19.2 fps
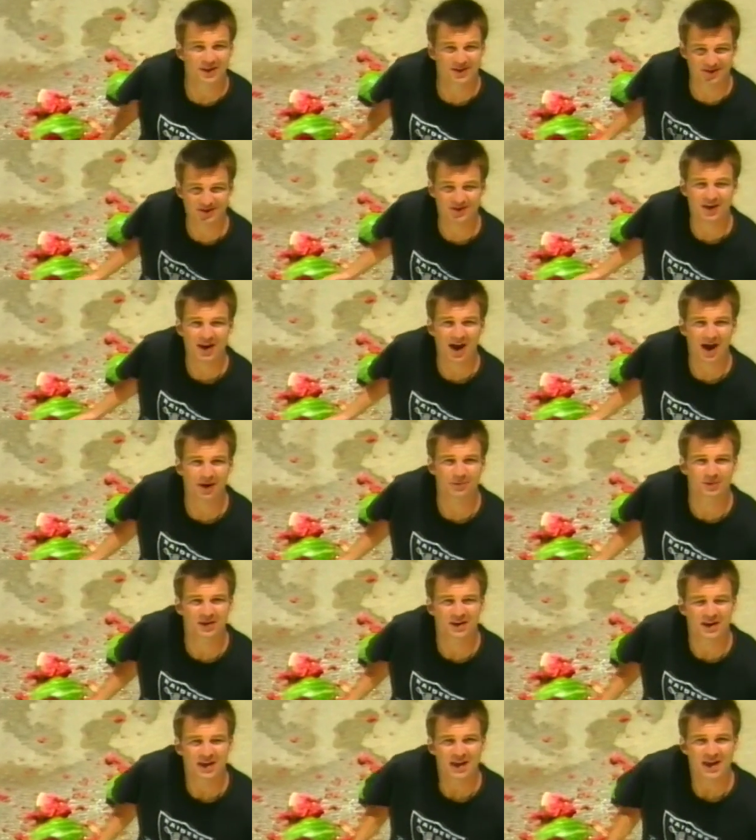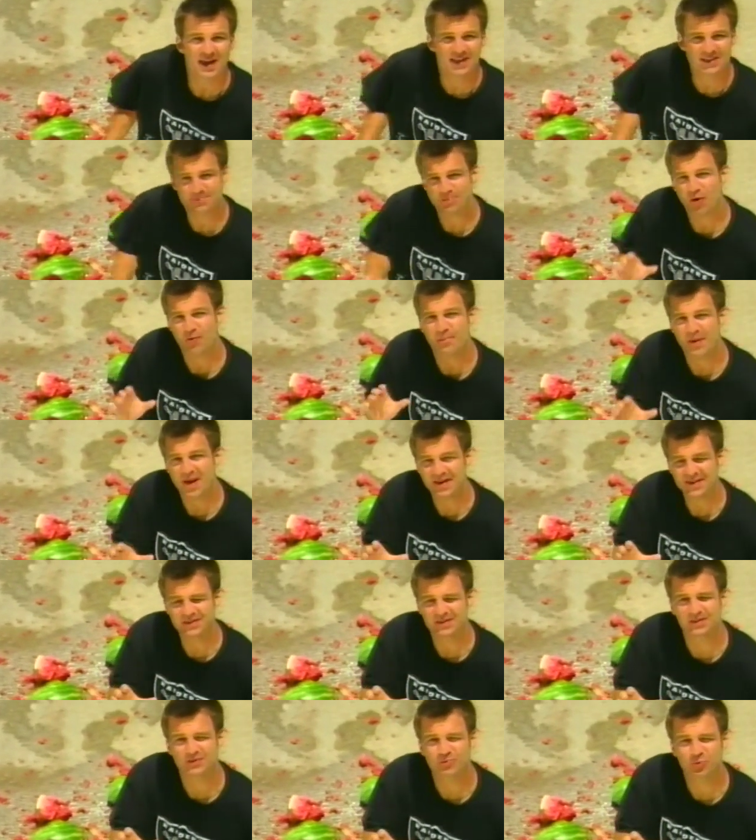It stopped. Its
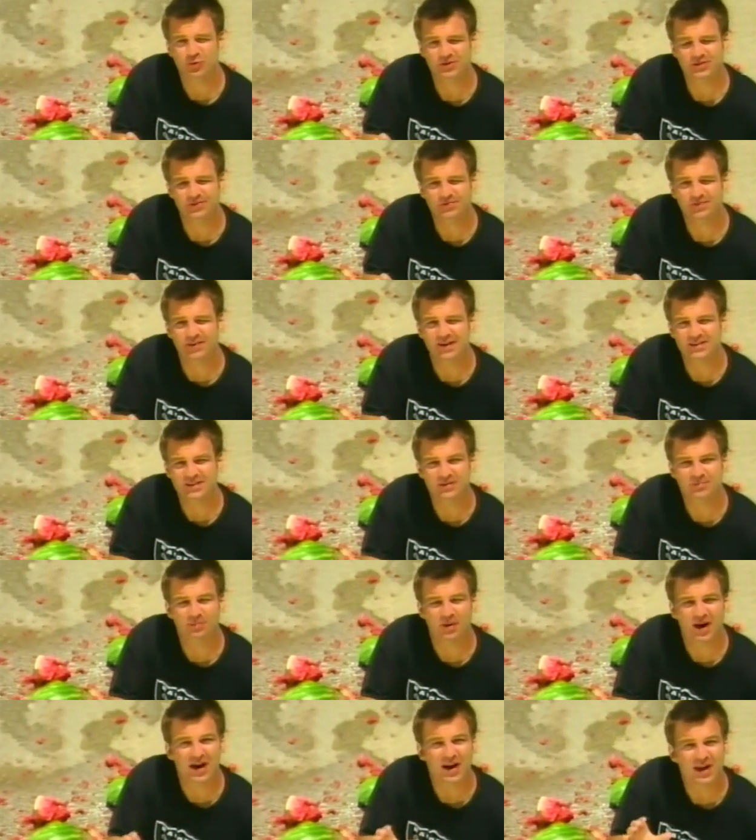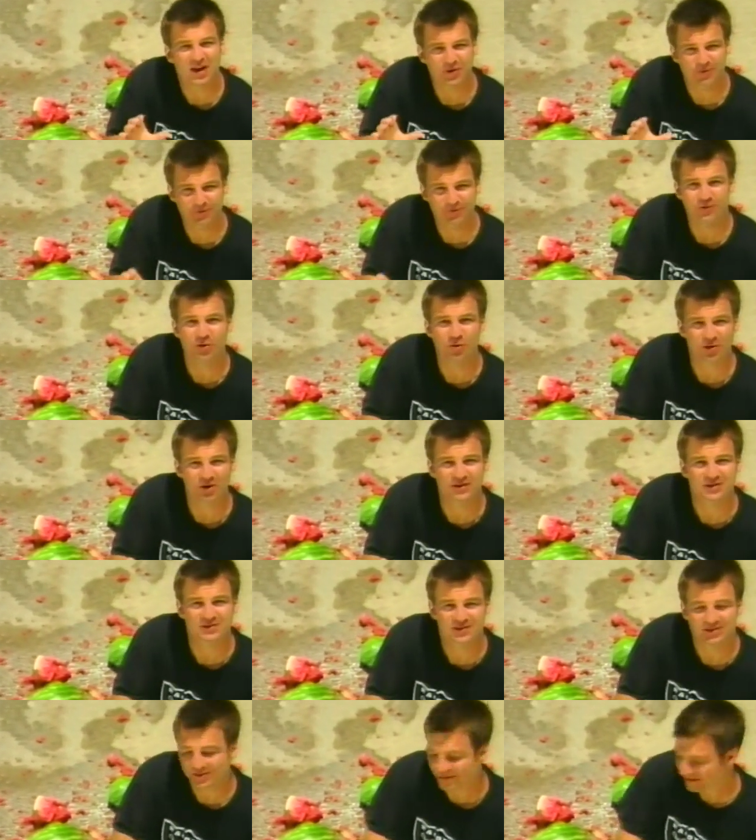momentum was affected by a force,